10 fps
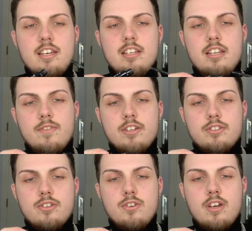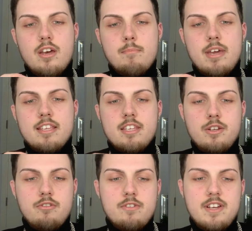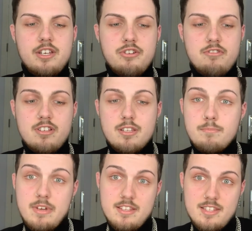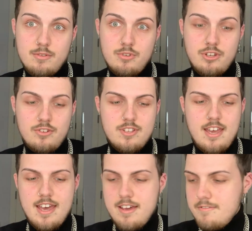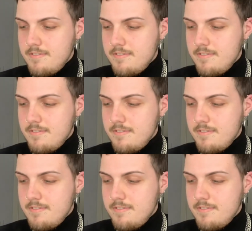Nothing too amazing or adventurous, but still cute to have.